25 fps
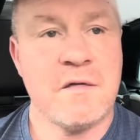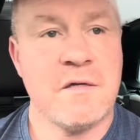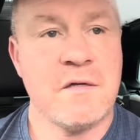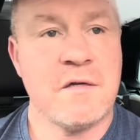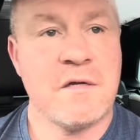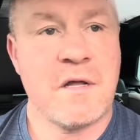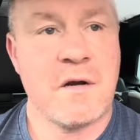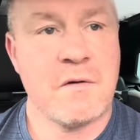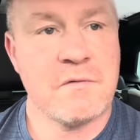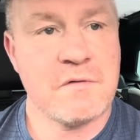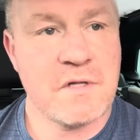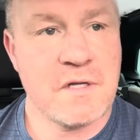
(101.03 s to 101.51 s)

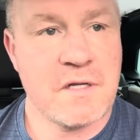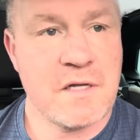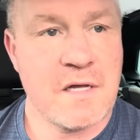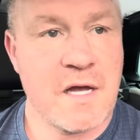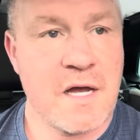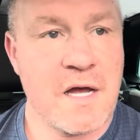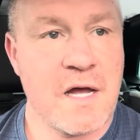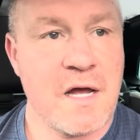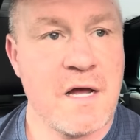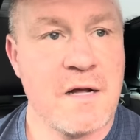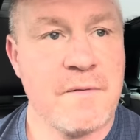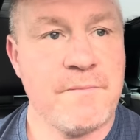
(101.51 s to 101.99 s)
Got out the
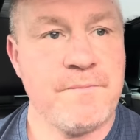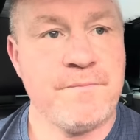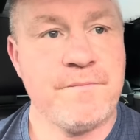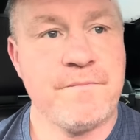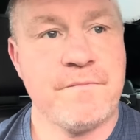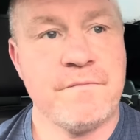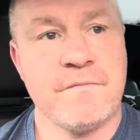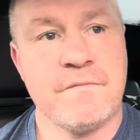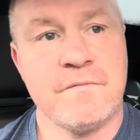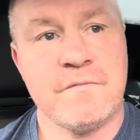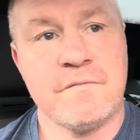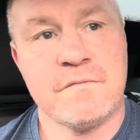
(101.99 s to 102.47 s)
car.
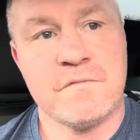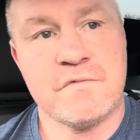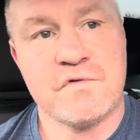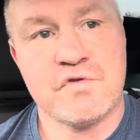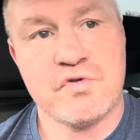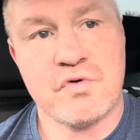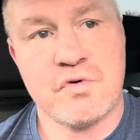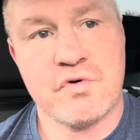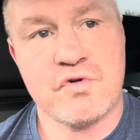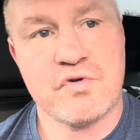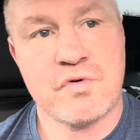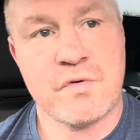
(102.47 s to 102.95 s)

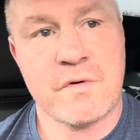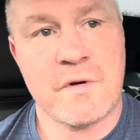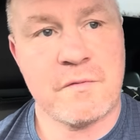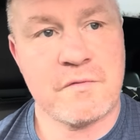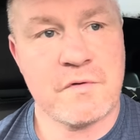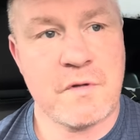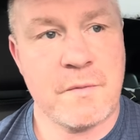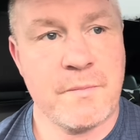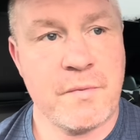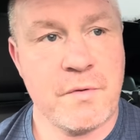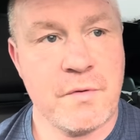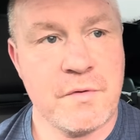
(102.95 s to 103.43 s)
Took someone out
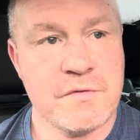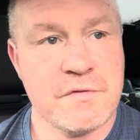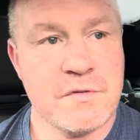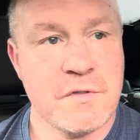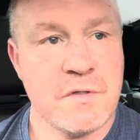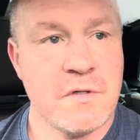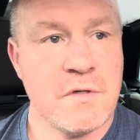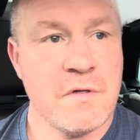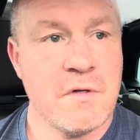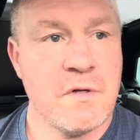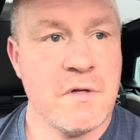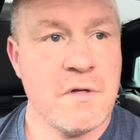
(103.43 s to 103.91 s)
the boot.
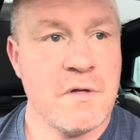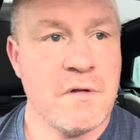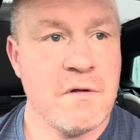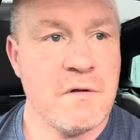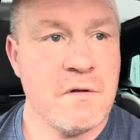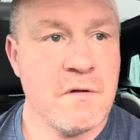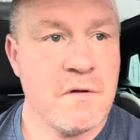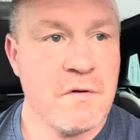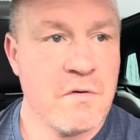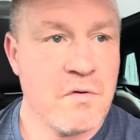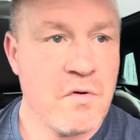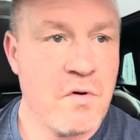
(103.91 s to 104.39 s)

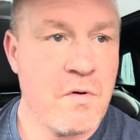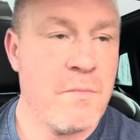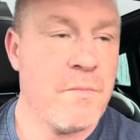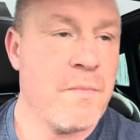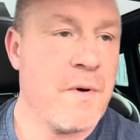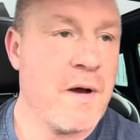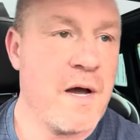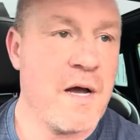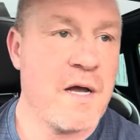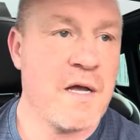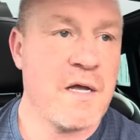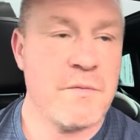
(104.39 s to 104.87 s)
Come
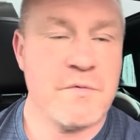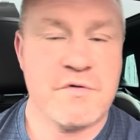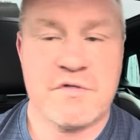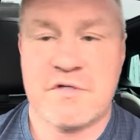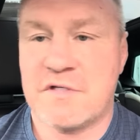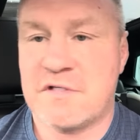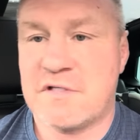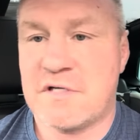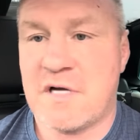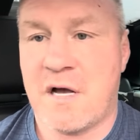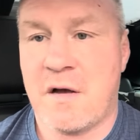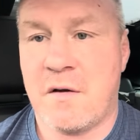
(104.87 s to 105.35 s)
back. It was a
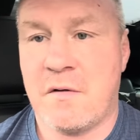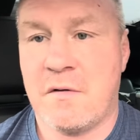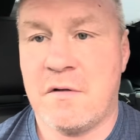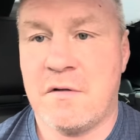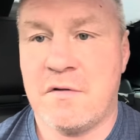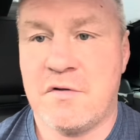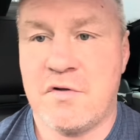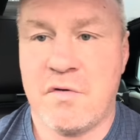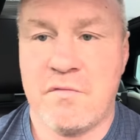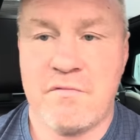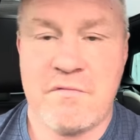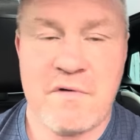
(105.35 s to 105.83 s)
towel.
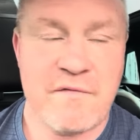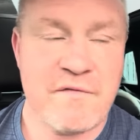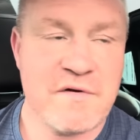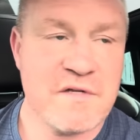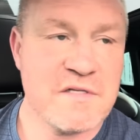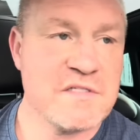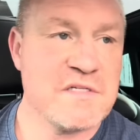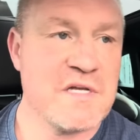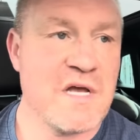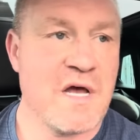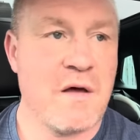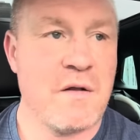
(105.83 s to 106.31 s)
The unravel of
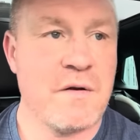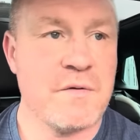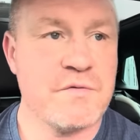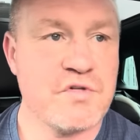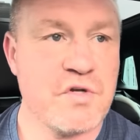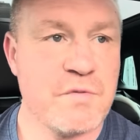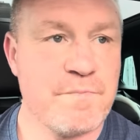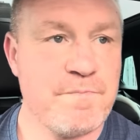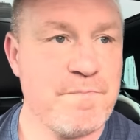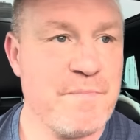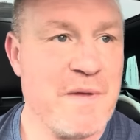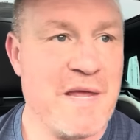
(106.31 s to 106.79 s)
the towel. It was
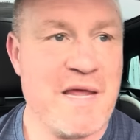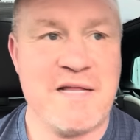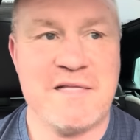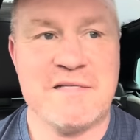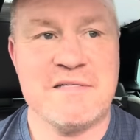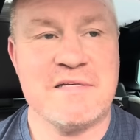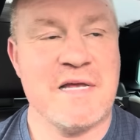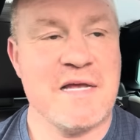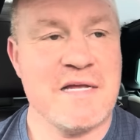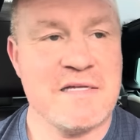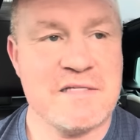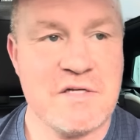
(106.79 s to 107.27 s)
a big,
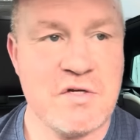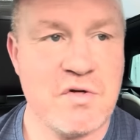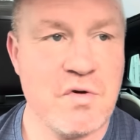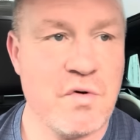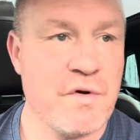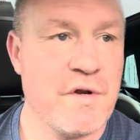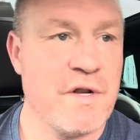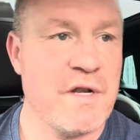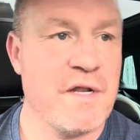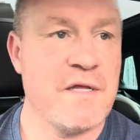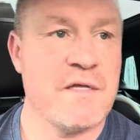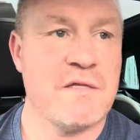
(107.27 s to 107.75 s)
dirty
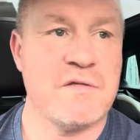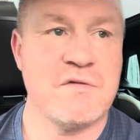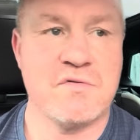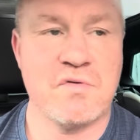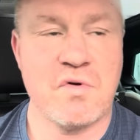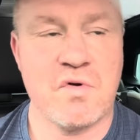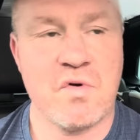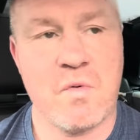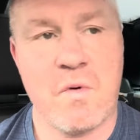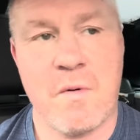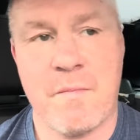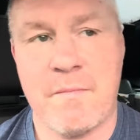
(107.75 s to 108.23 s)
gun in it. I
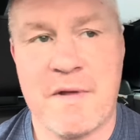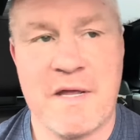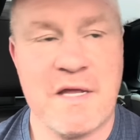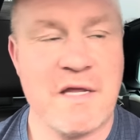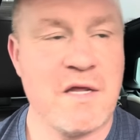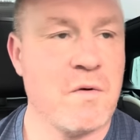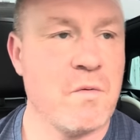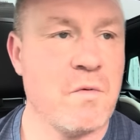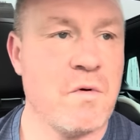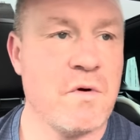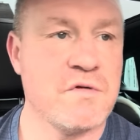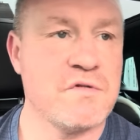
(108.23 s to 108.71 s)
don't know what make
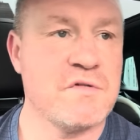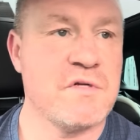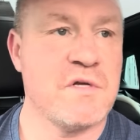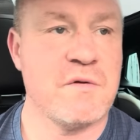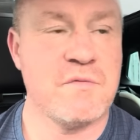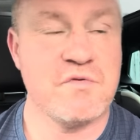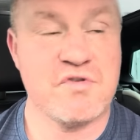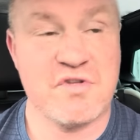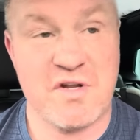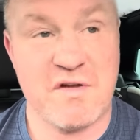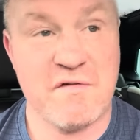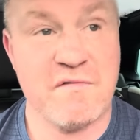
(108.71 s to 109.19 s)
it was. It
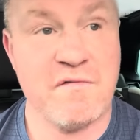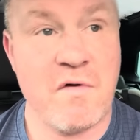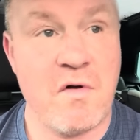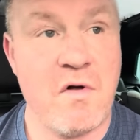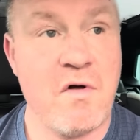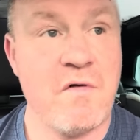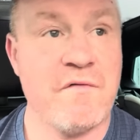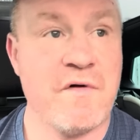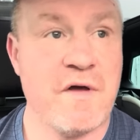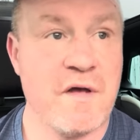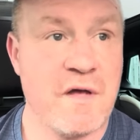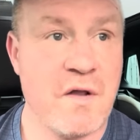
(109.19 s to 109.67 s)
was a
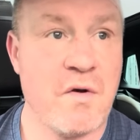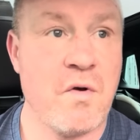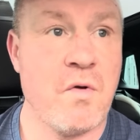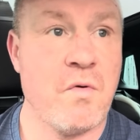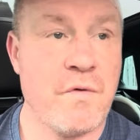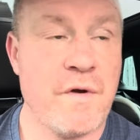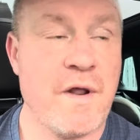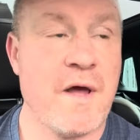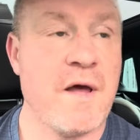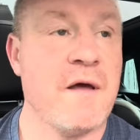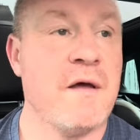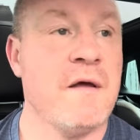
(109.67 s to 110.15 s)
revolver. I know
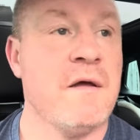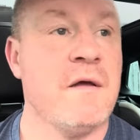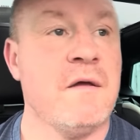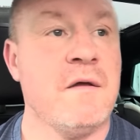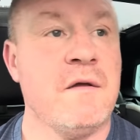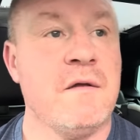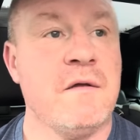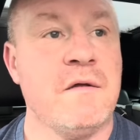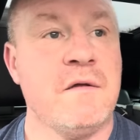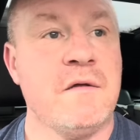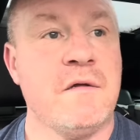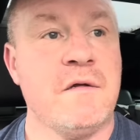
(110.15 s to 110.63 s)
that.
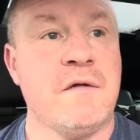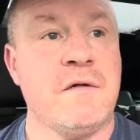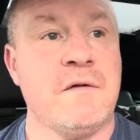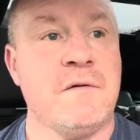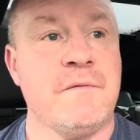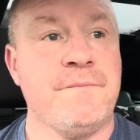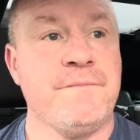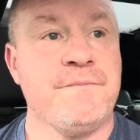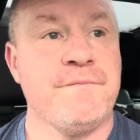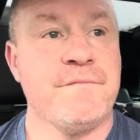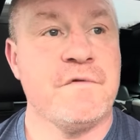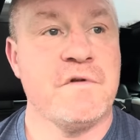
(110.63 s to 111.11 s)

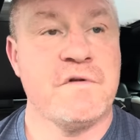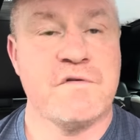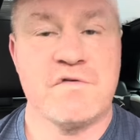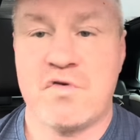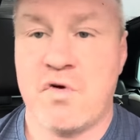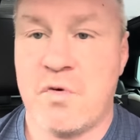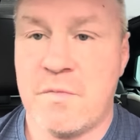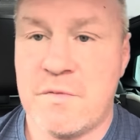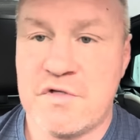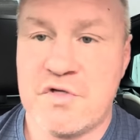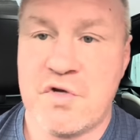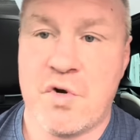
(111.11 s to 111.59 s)
They
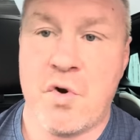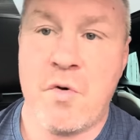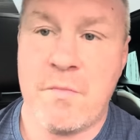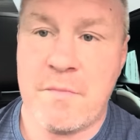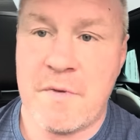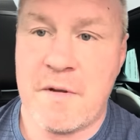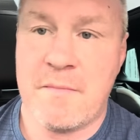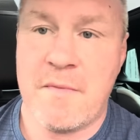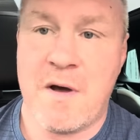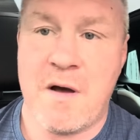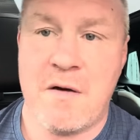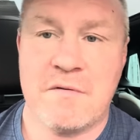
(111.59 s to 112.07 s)
told me to open
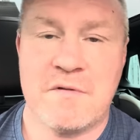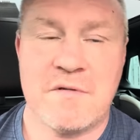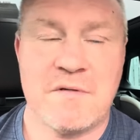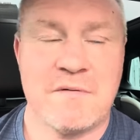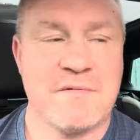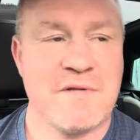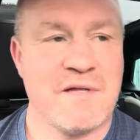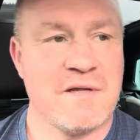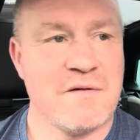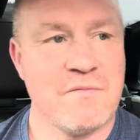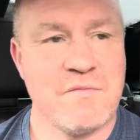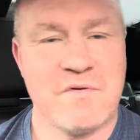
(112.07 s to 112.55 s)
my mouth. I'm
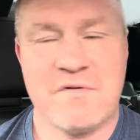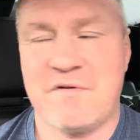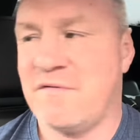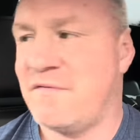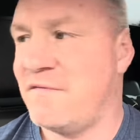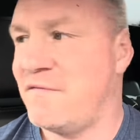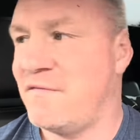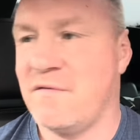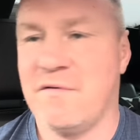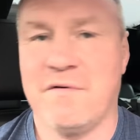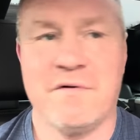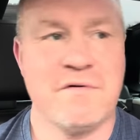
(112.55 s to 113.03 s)
thinking, what the
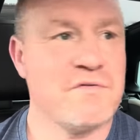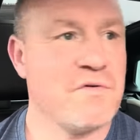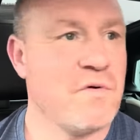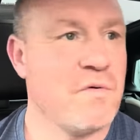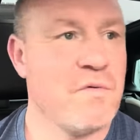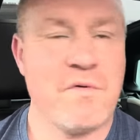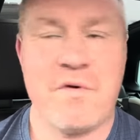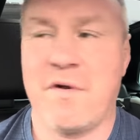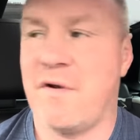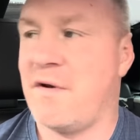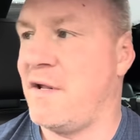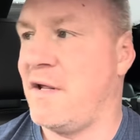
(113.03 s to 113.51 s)
fuck's
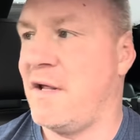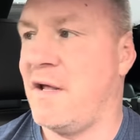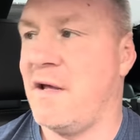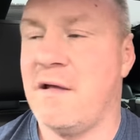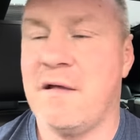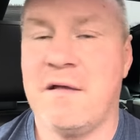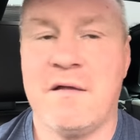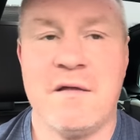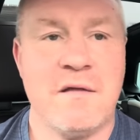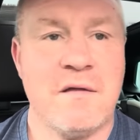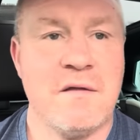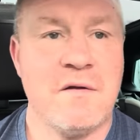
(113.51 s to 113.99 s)
going on here?
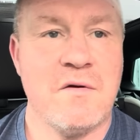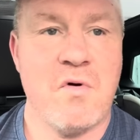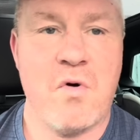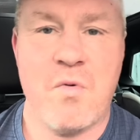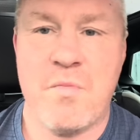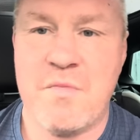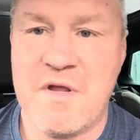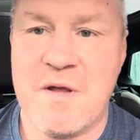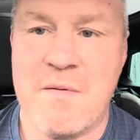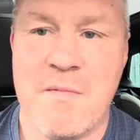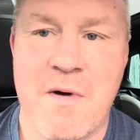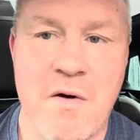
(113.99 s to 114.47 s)

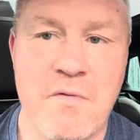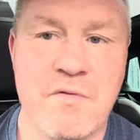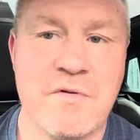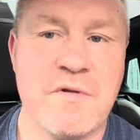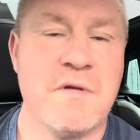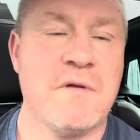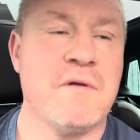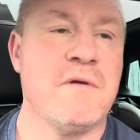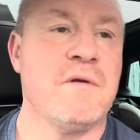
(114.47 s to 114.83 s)
Open your mouth.